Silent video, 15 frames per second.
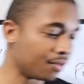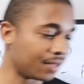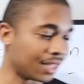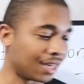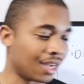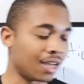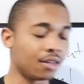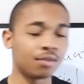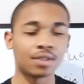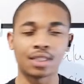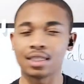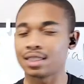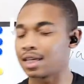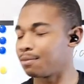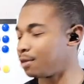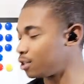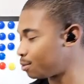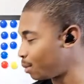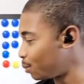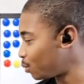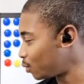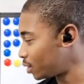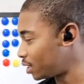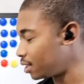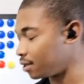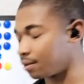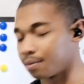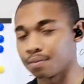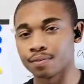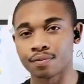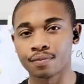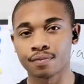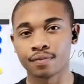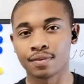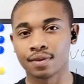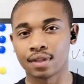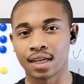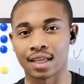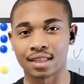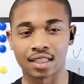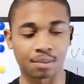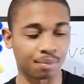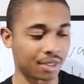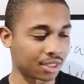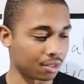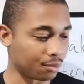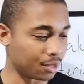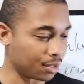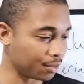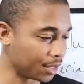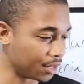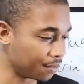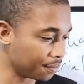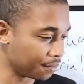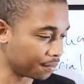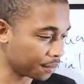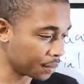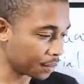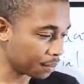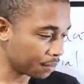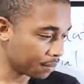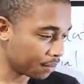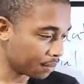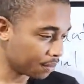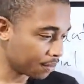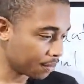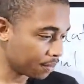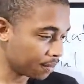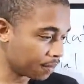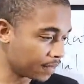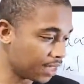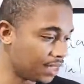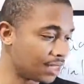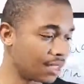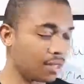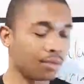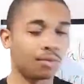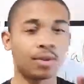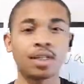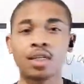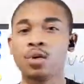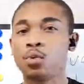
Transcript: that I don't think that most people would do at this present moment. He did a really